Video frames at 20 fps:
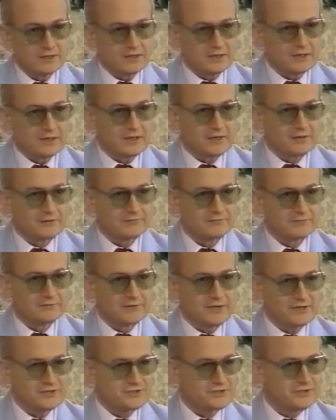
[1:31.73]
Uh,
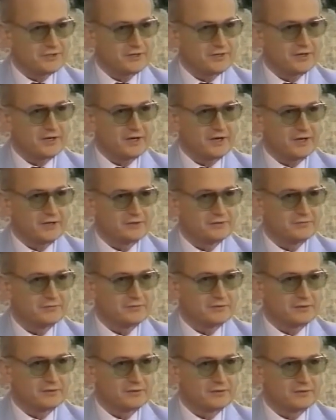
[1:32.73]
last year, I
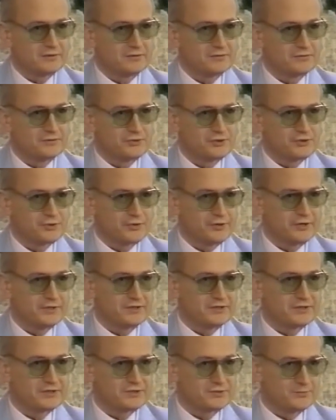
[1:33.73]

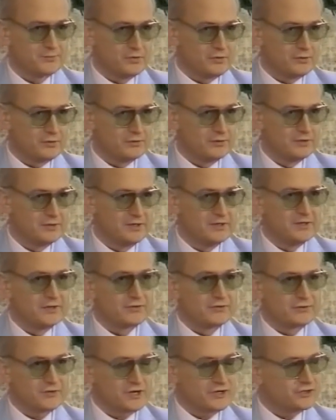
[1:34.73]
joined a small
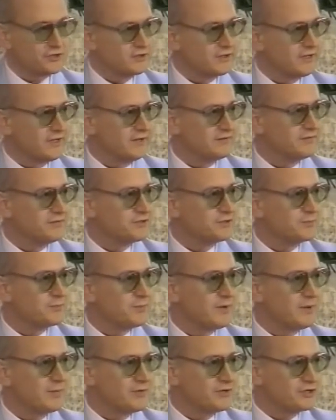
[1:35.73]
Russian
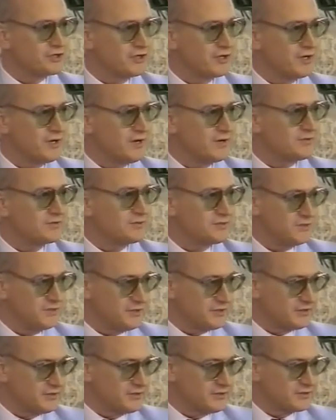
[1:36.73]
language publishing house
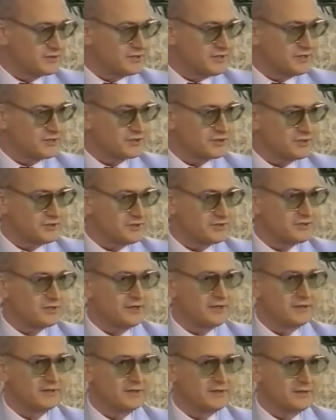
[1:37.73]
here in Los
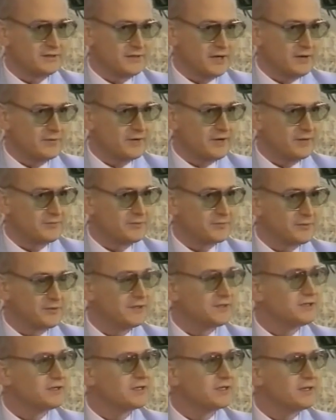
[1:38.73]
Angeles, and now I'm a
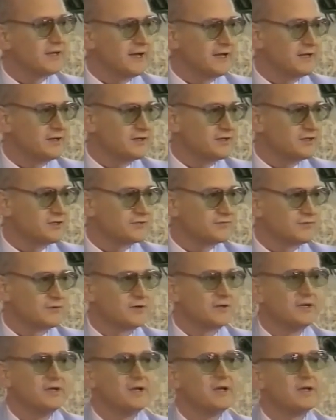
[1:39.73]
political analyst
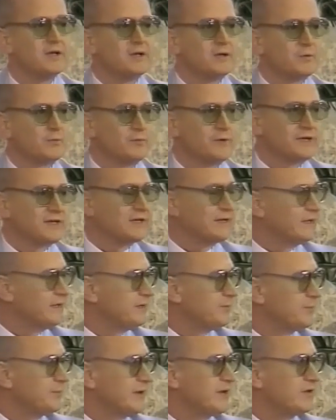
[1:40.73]
for
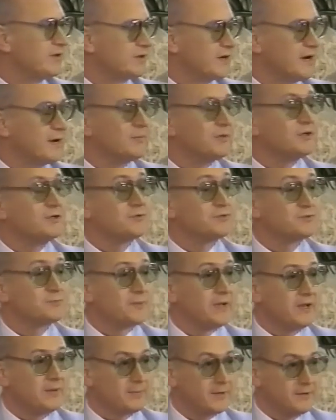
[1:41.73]
weekly Panorama
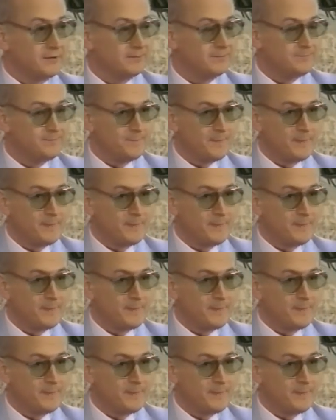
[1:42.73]
newspaper.